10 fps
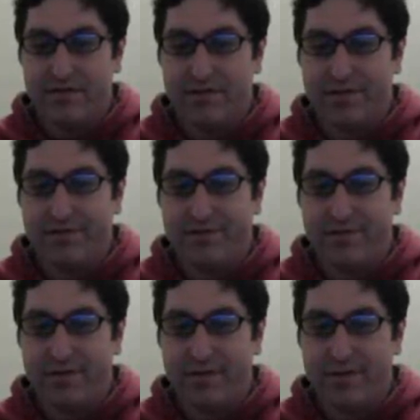2, 3,
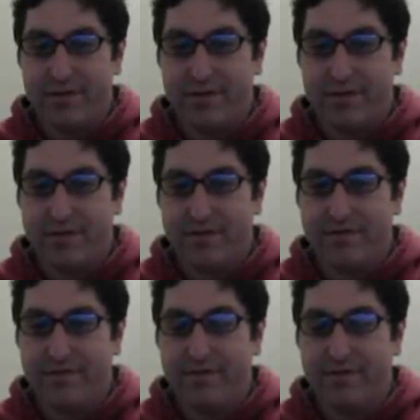4. Got
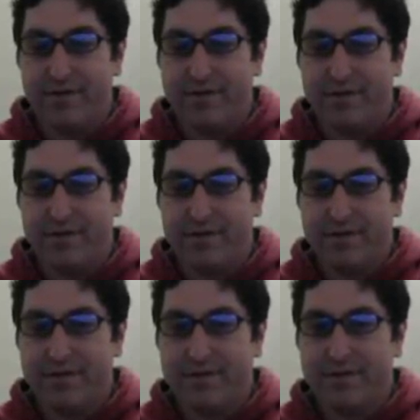4.
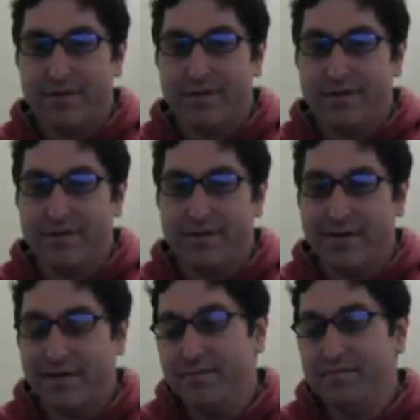
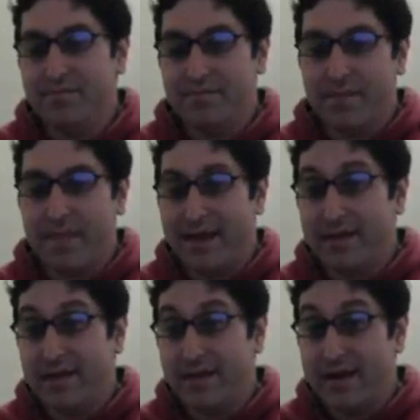And
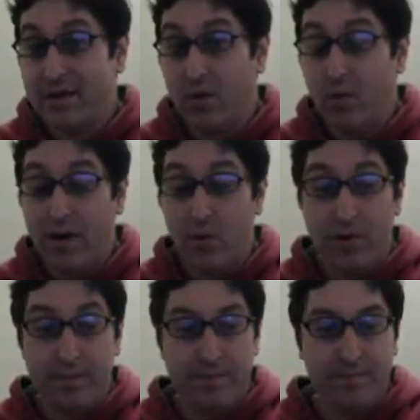they're not what I
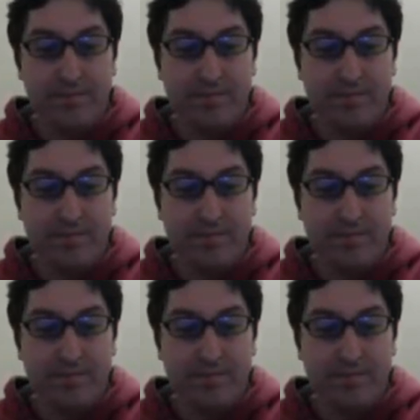want.